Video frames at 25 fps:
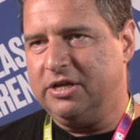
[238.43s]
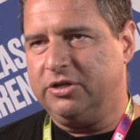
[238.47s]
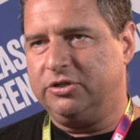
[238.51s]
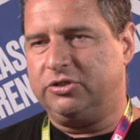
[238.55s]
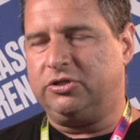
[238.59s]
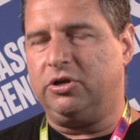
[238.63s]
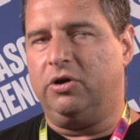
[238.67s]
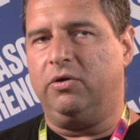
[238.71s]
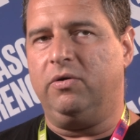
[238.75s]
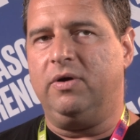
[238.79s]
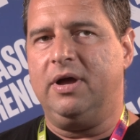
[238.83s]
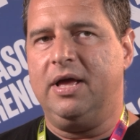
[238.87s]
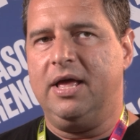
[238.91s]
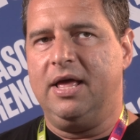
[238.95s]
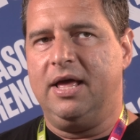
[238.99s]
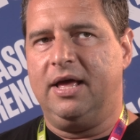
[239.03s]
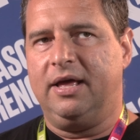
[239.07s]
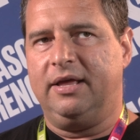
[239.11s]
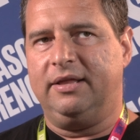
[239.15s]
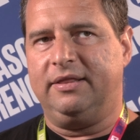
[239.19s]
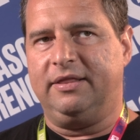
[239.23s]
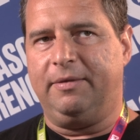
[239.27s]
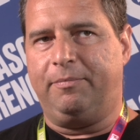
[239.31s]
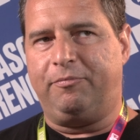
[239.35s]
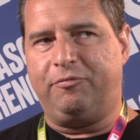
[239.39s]
So
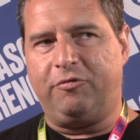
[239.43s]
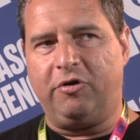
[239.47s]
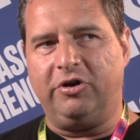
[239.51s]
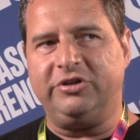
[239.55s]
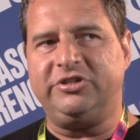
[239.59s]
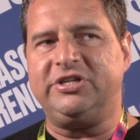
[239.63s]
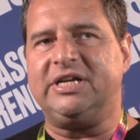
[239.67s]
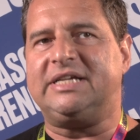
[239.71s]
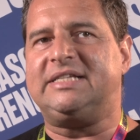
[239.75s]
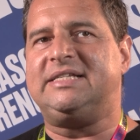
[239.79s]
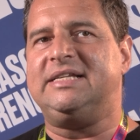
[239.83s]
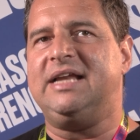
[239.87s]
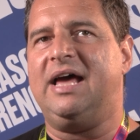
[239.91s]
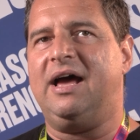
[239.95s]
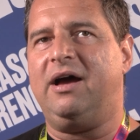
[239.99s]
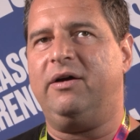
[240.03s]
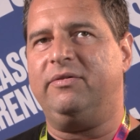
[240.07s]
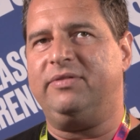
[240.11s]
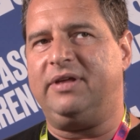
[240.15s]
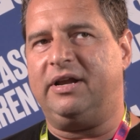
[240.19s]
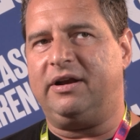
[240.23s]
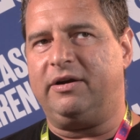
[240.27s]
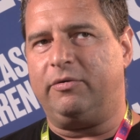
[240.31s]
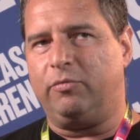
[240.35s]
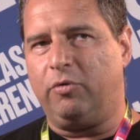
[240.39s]
the projects
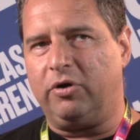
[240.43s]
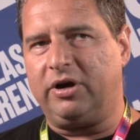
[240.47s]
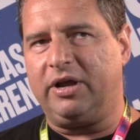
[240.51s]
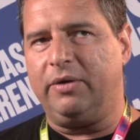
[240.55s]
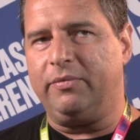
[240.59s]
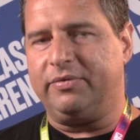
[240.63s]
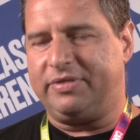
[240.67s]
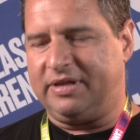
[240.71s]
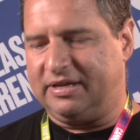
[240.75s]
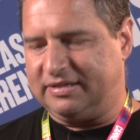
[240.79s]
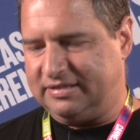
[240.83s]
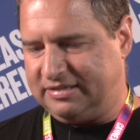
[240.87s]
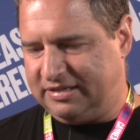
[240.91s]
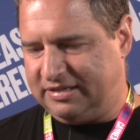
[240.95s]
now that are working with us,